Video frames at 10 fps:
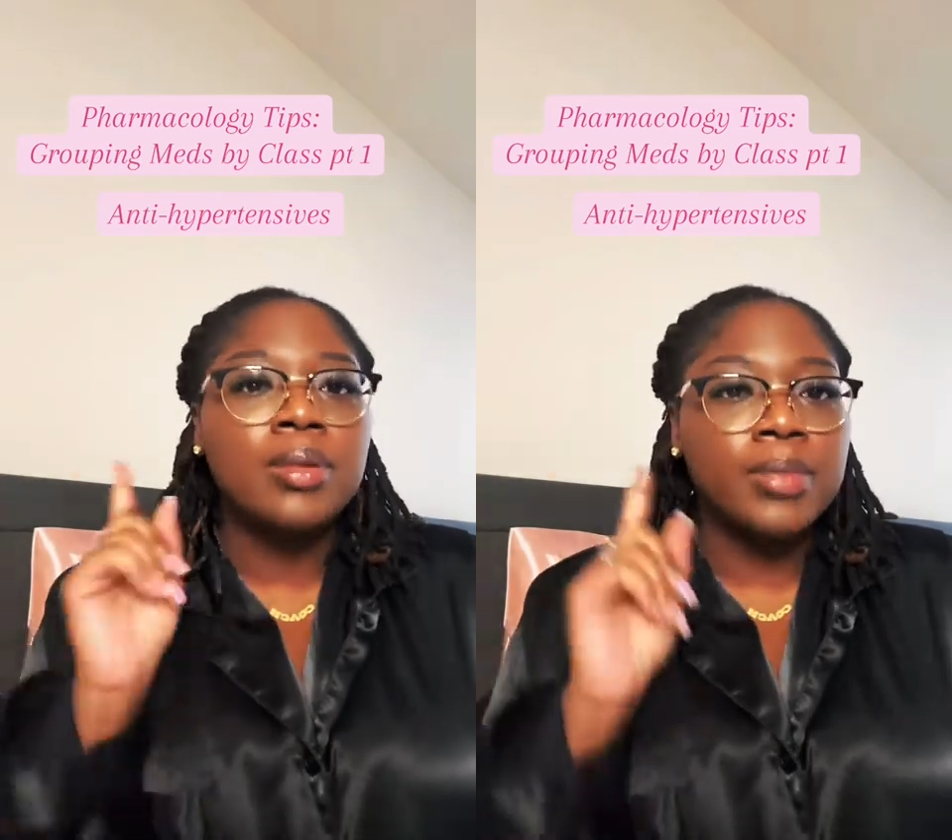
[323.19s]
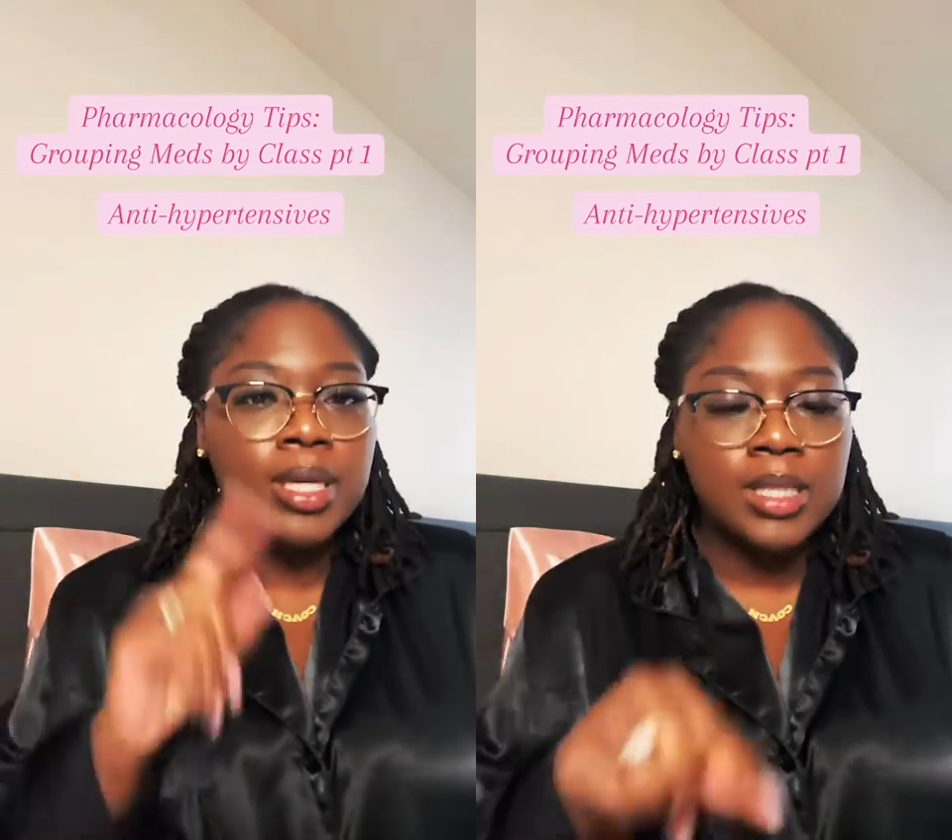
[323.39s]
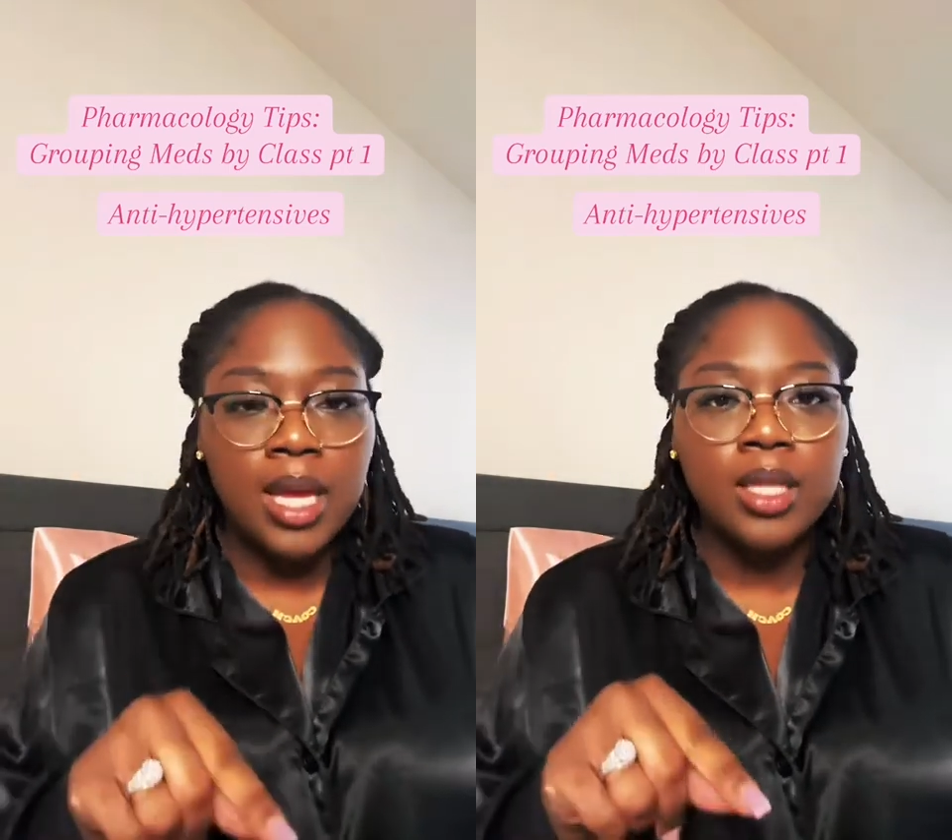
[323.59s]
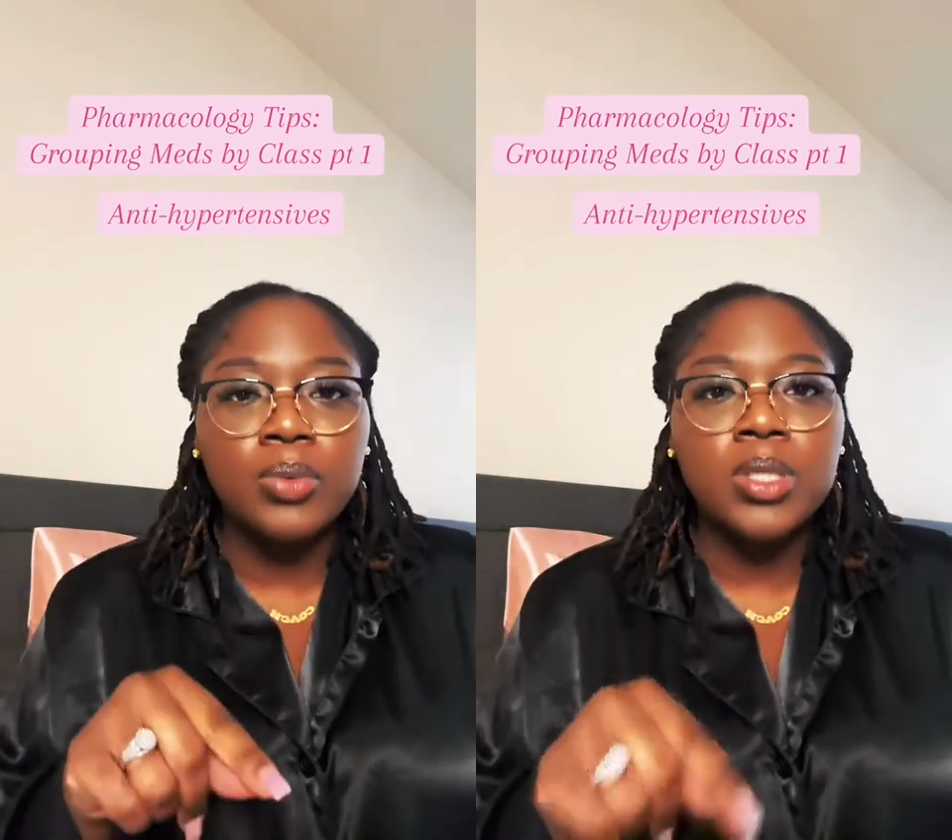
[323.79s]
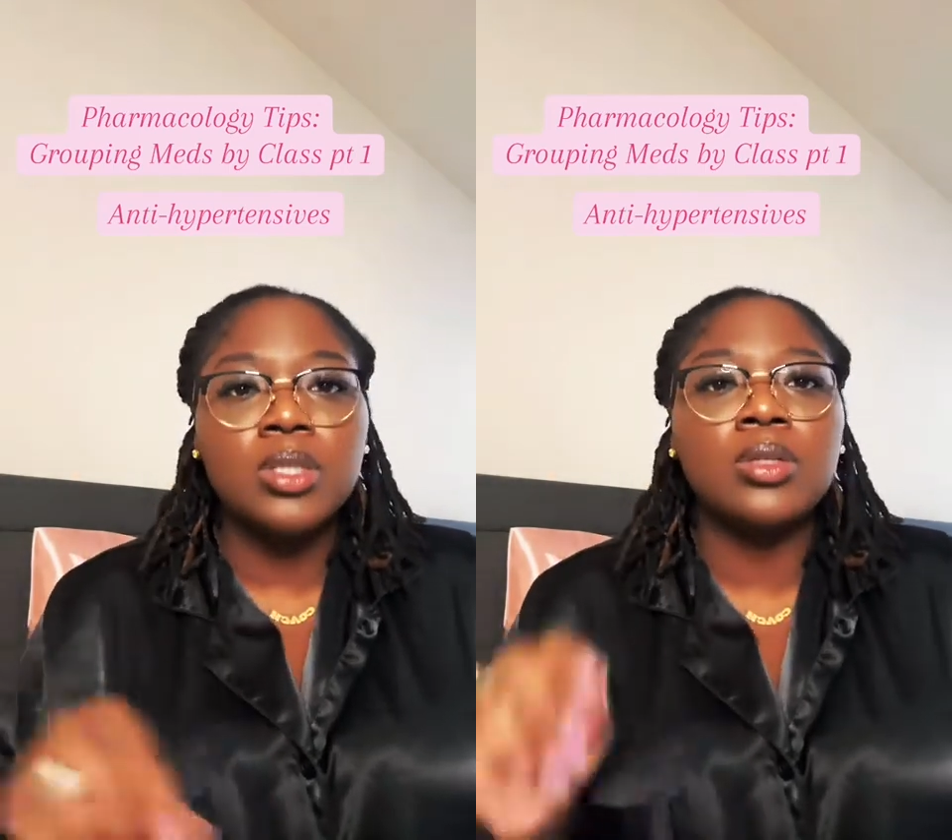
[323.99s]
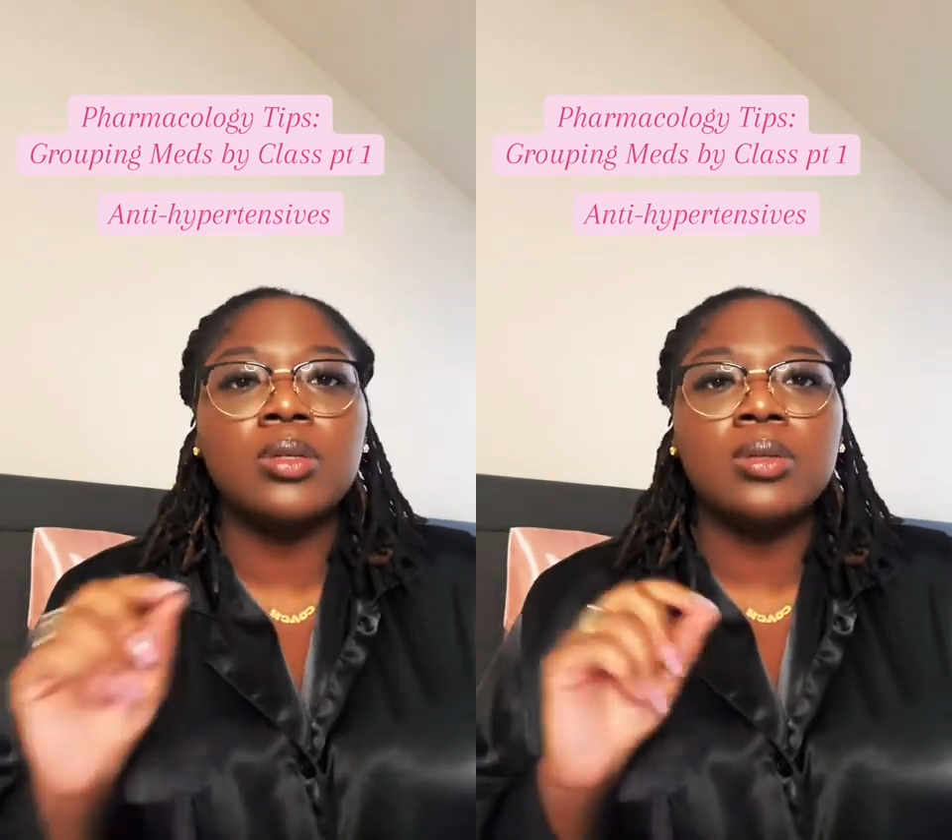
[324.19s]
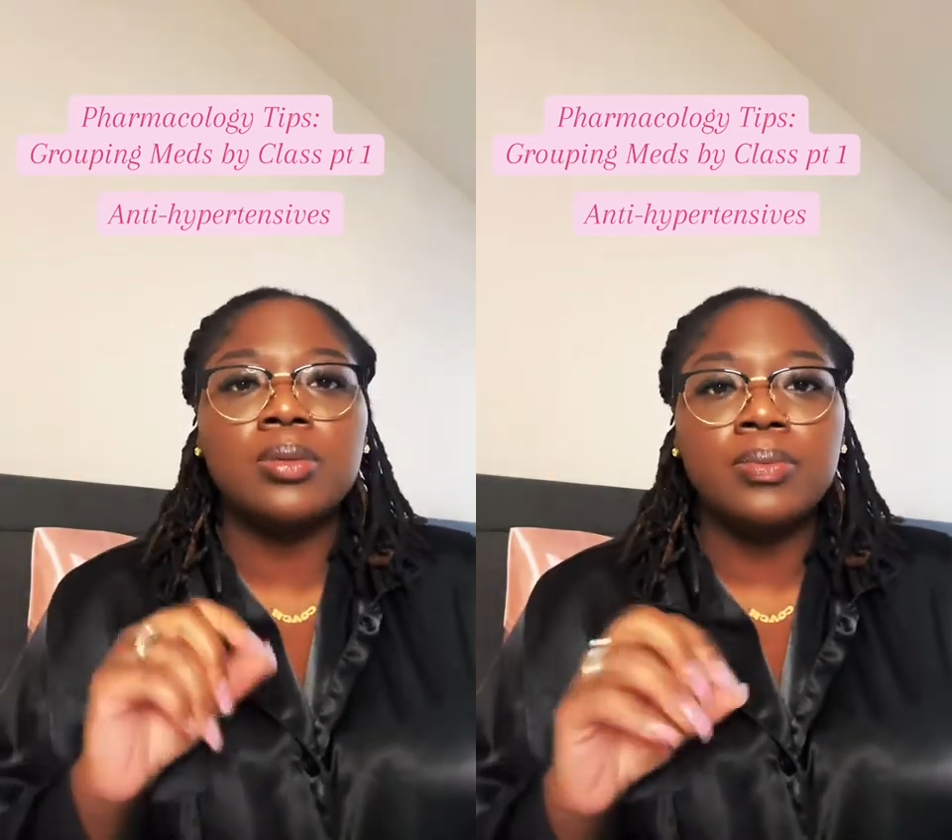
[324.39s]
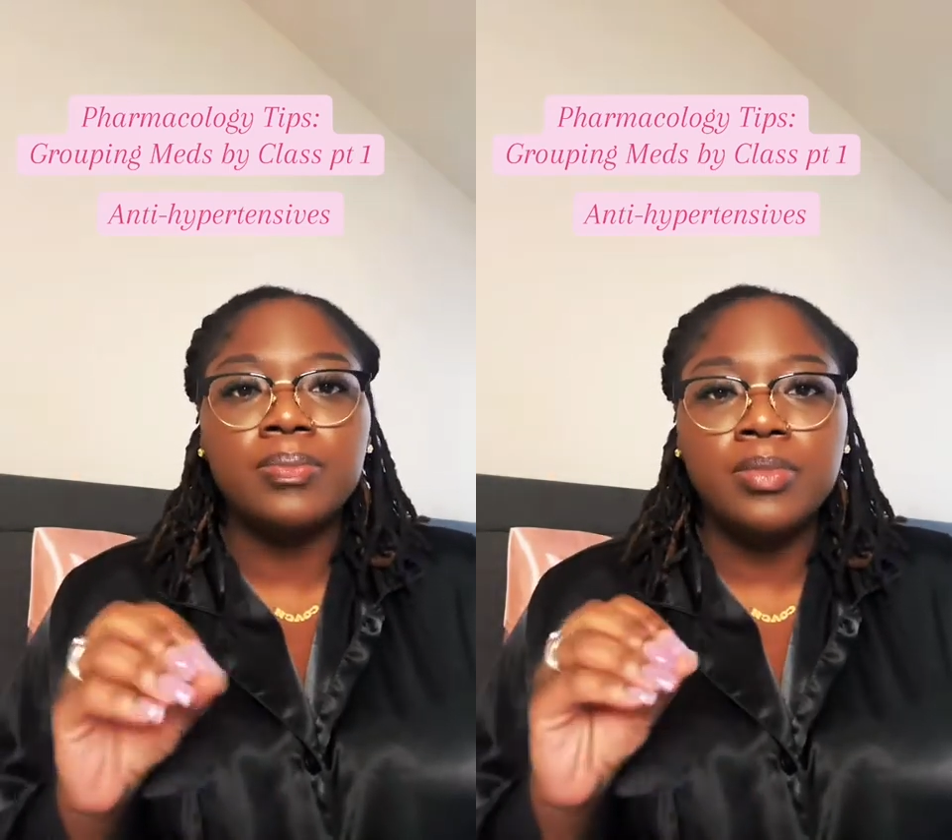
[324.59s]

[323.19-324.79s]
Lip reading: exactly what to do